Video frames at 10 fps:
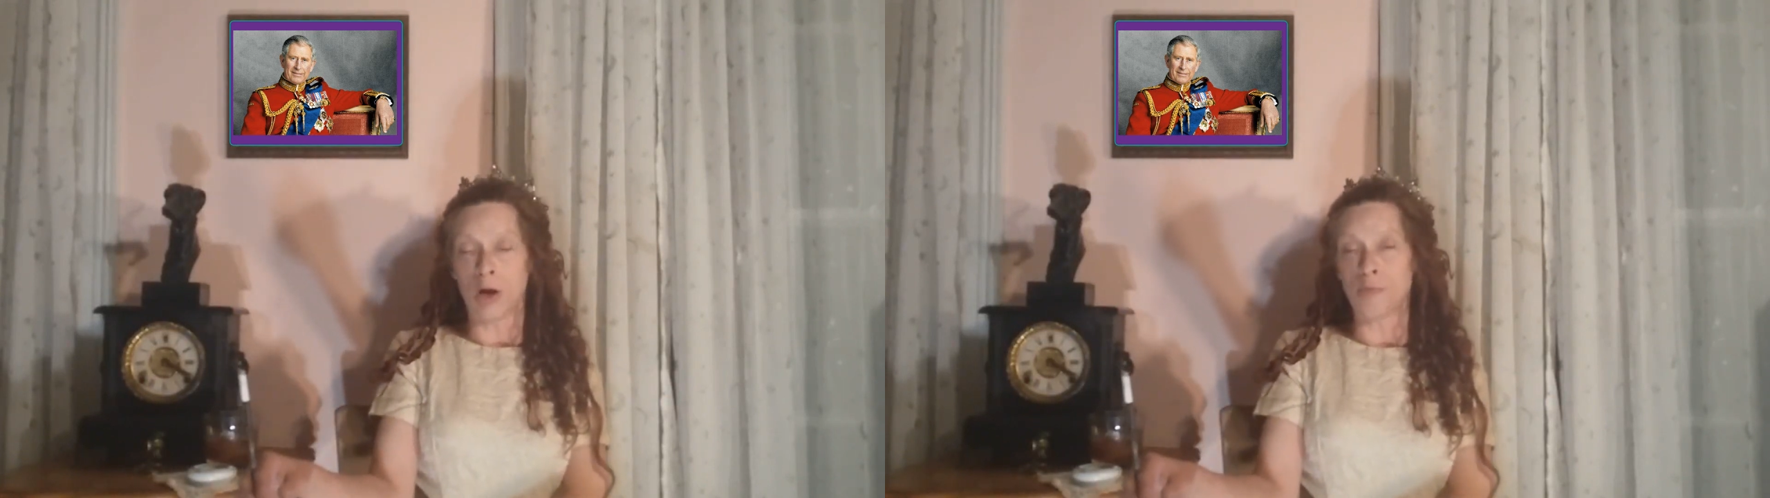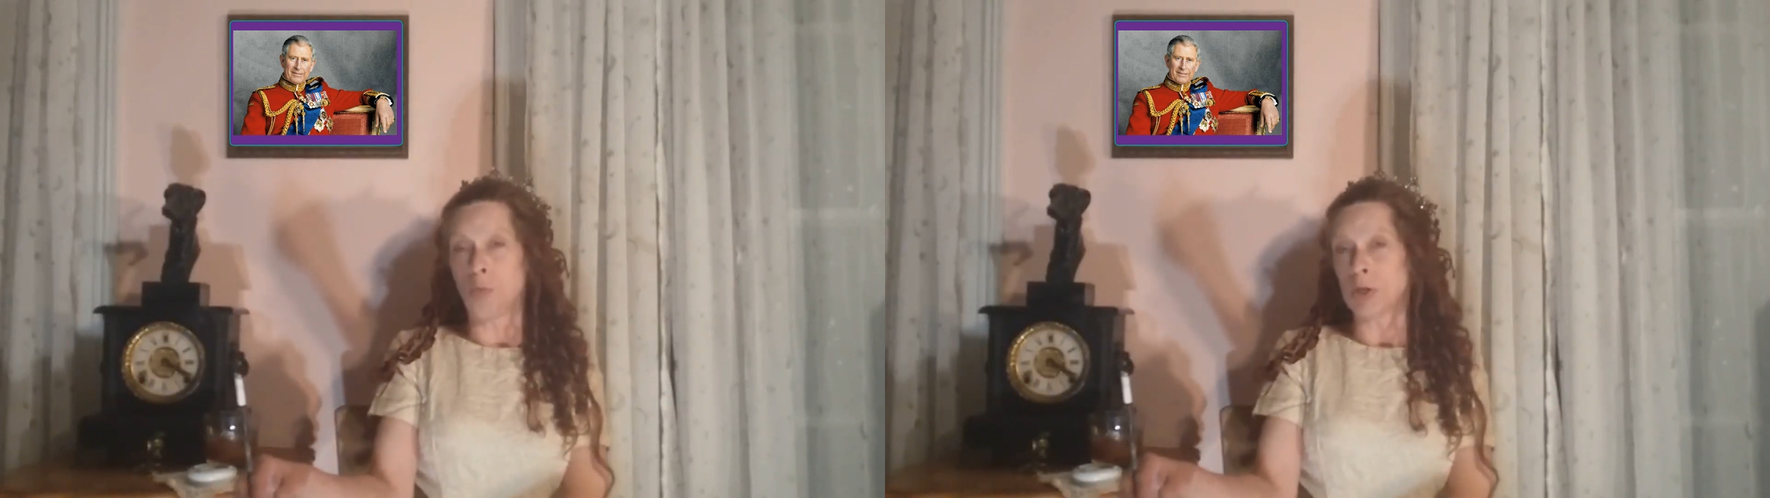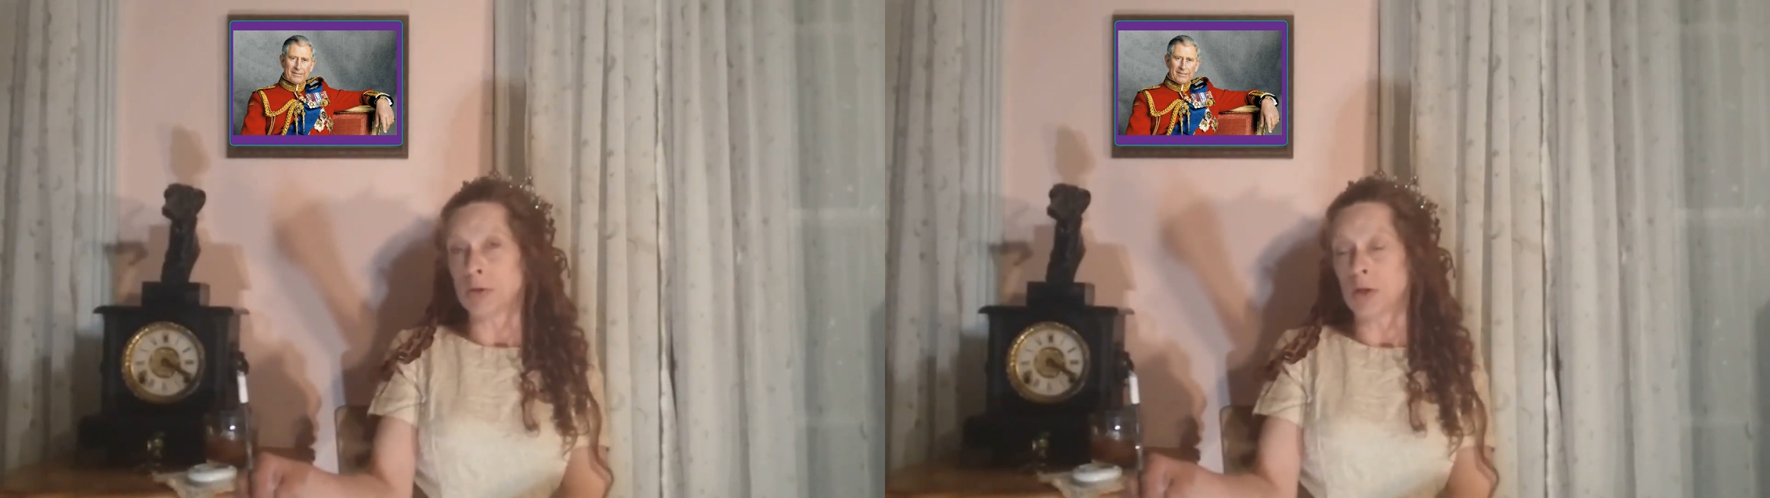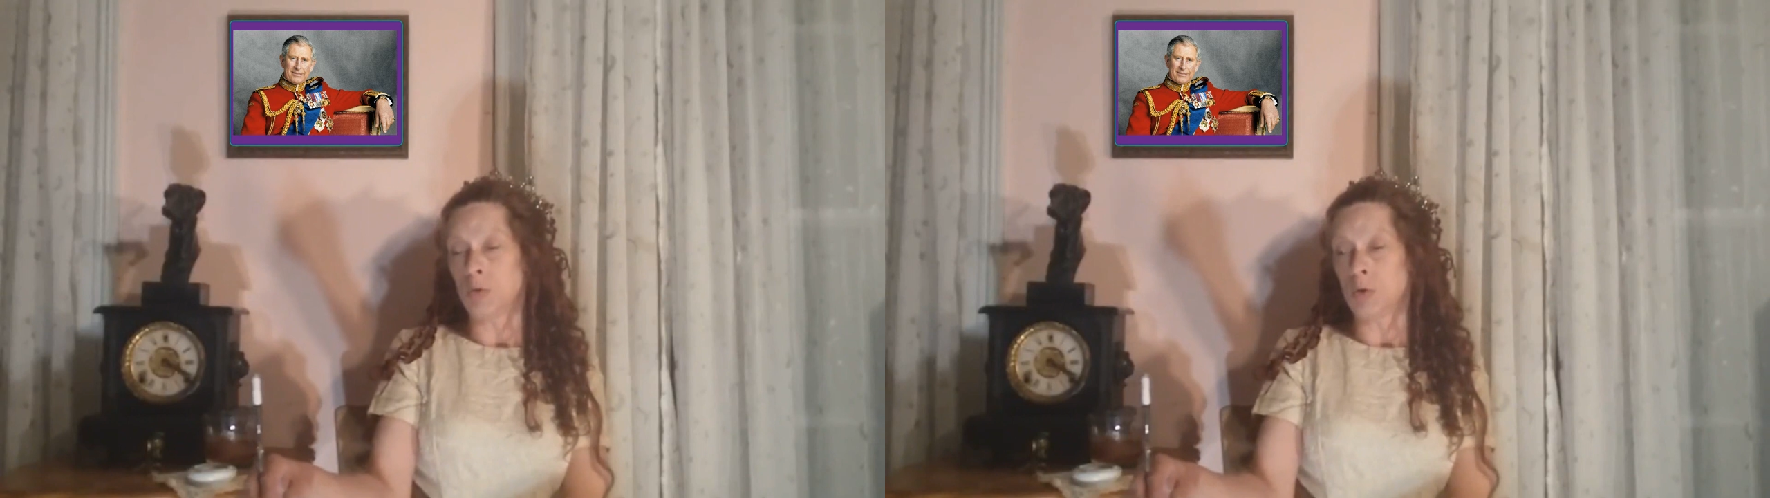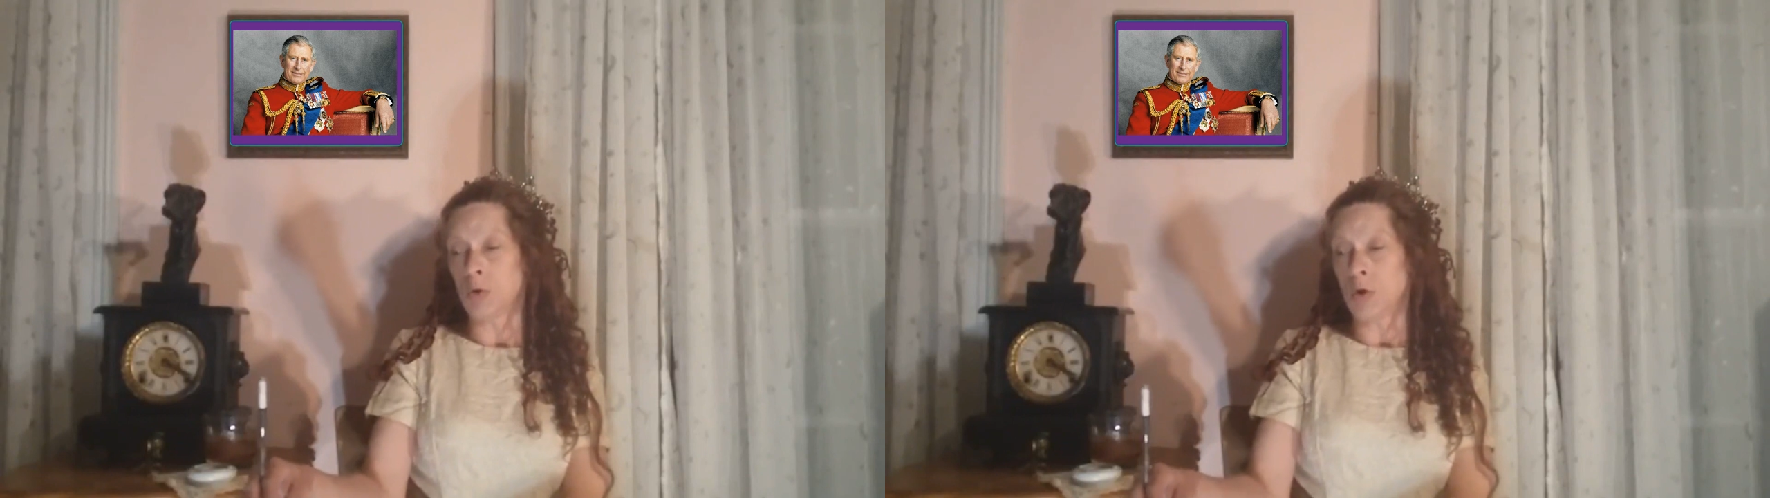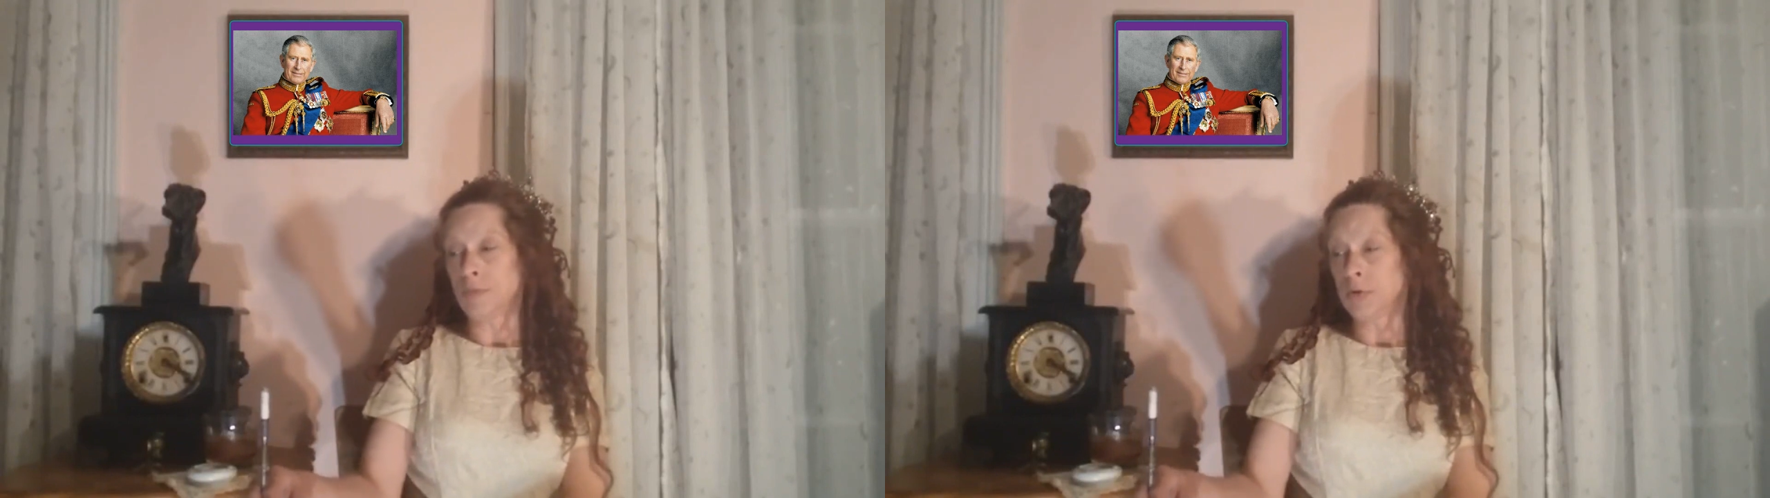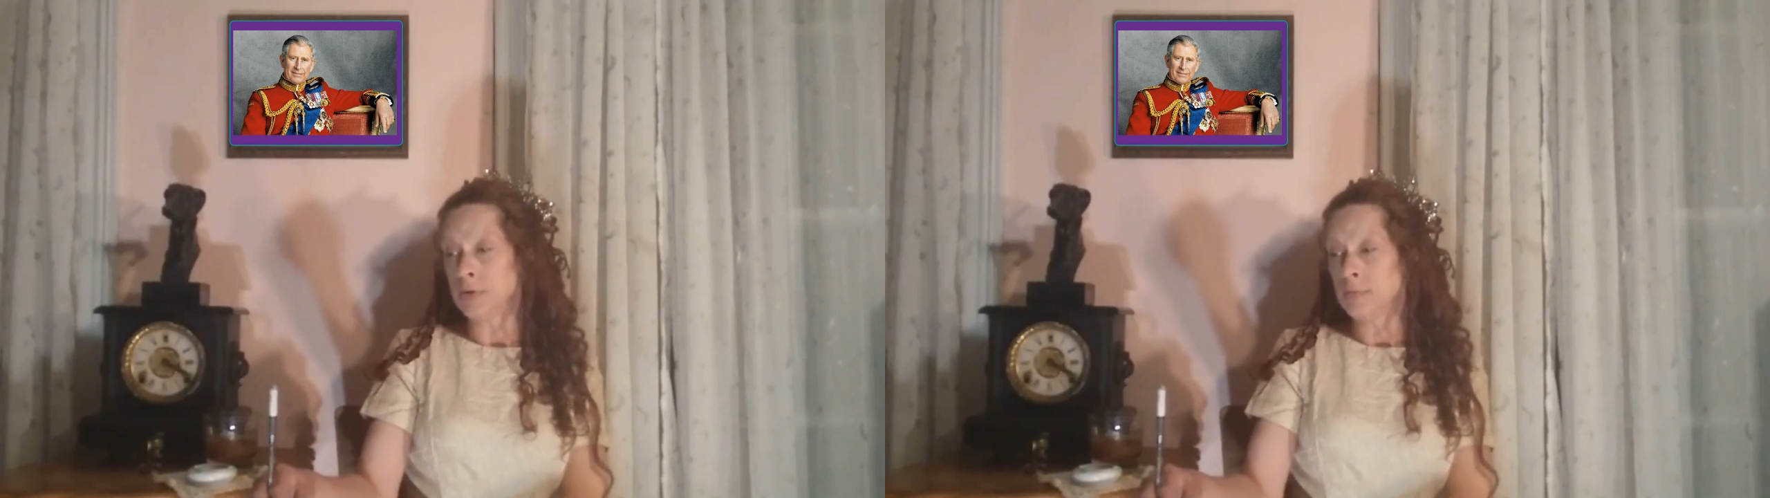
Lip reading: of once they're in office.